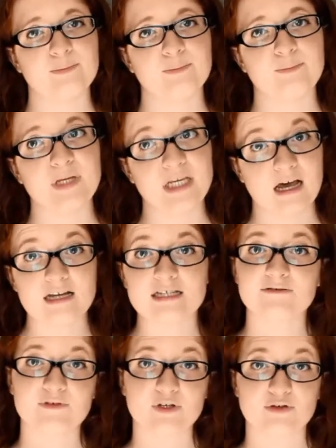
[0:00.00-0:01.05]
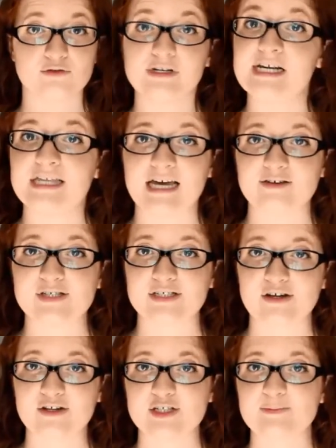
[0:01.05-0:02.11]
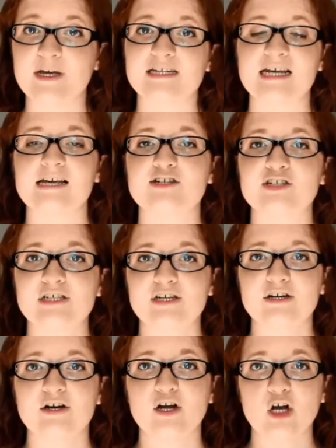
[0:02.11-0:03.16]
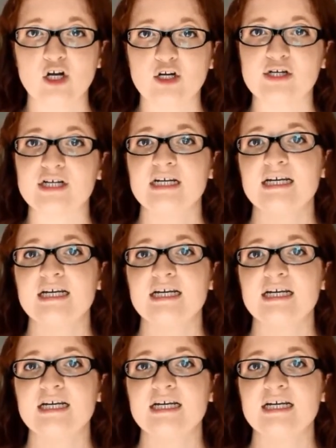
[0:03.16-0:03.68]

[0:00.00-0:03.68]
Because of the $3,000 spent, I actually earned